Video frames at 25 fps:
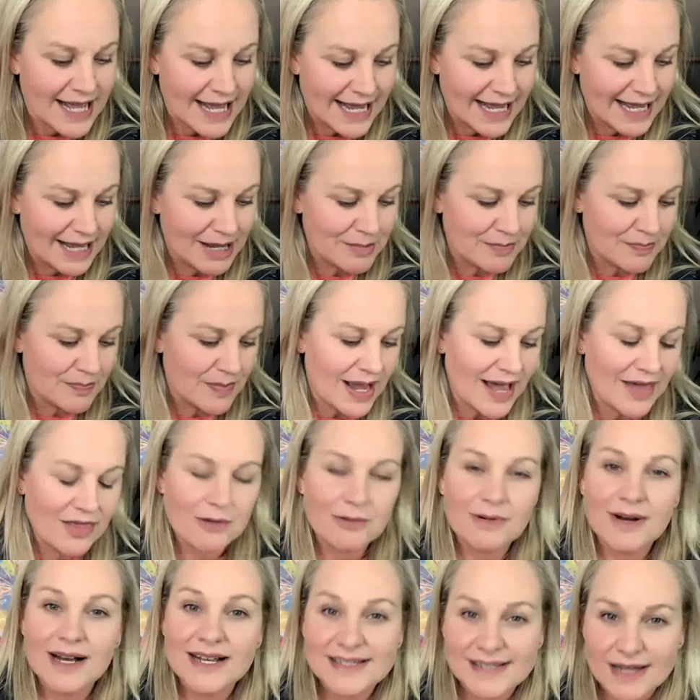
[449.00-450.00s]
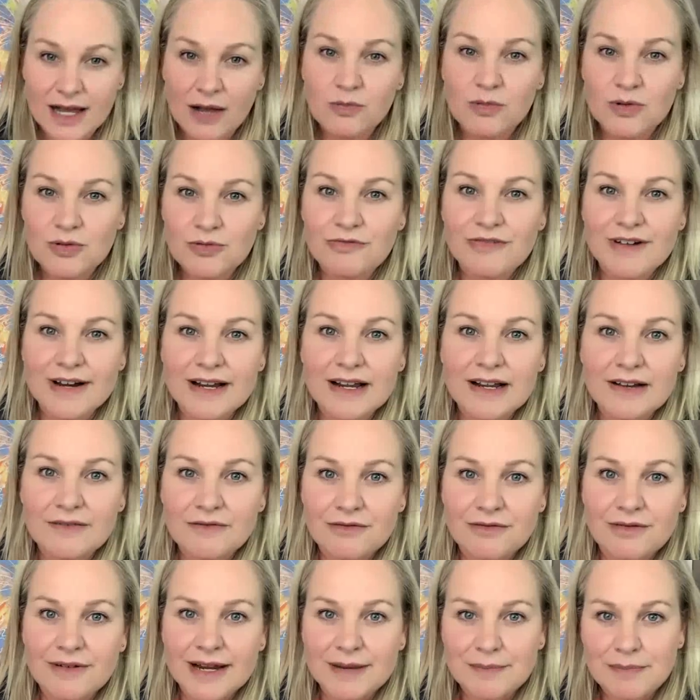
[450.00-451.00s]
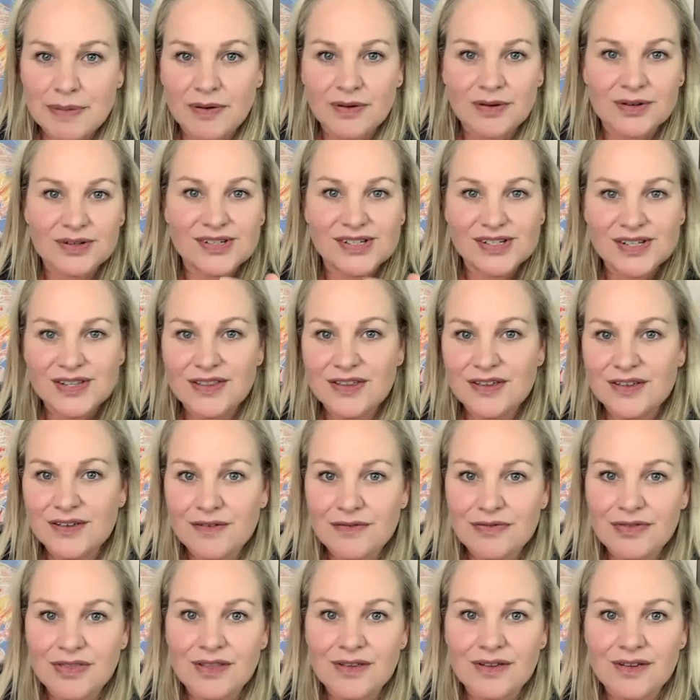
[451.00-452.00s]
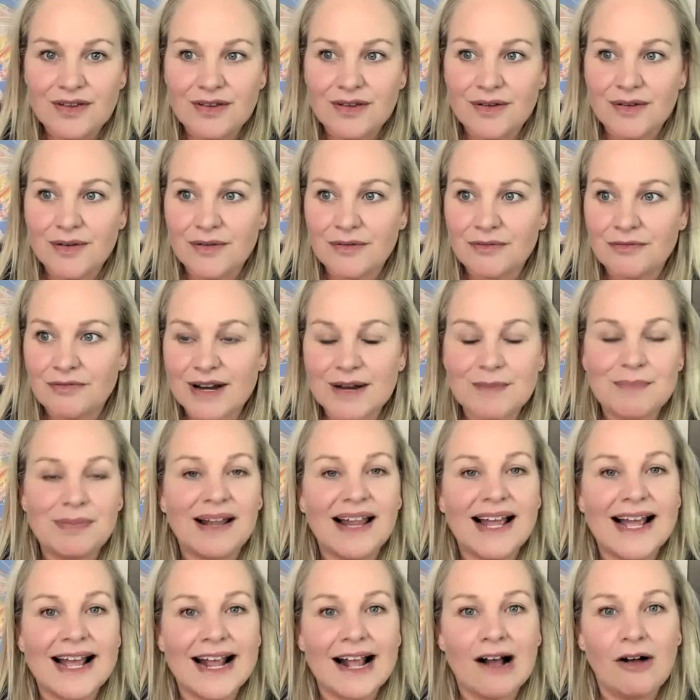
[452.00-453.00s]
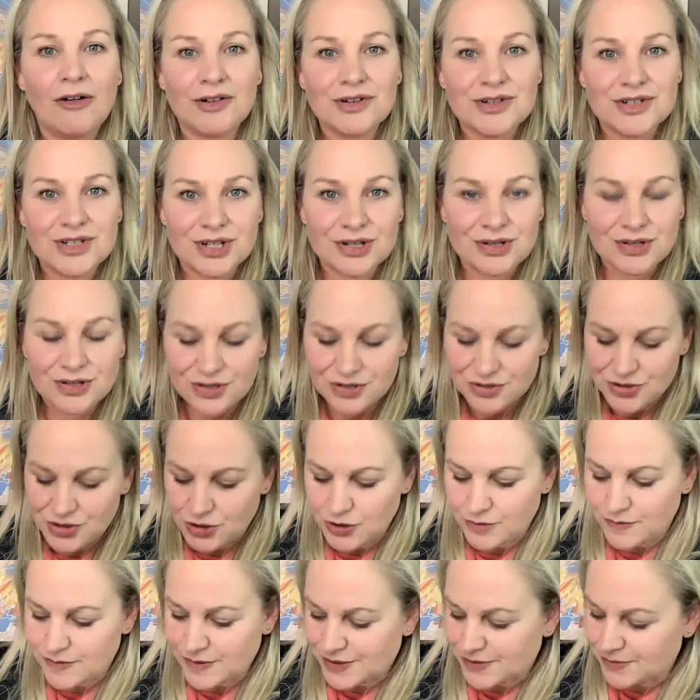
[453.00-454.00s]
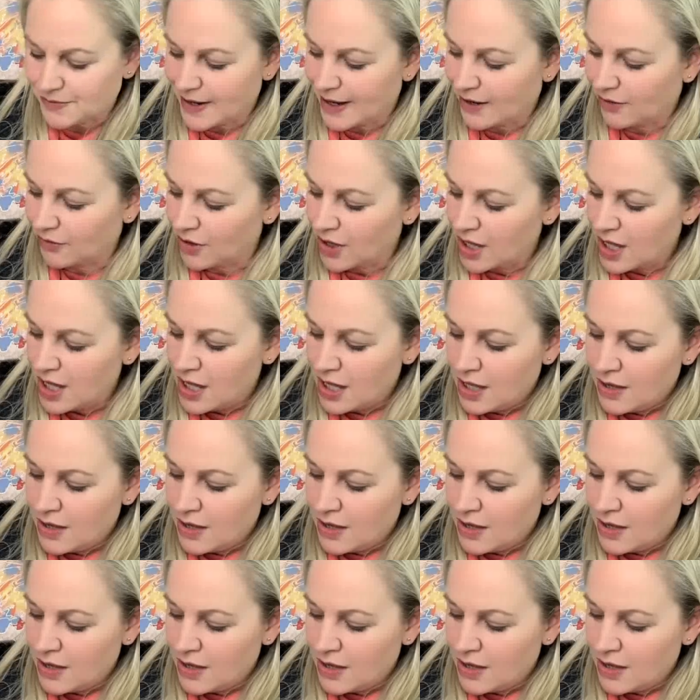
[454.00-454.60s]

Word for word: Um, otherwise, I will re- repost the the replay onto YouTube as well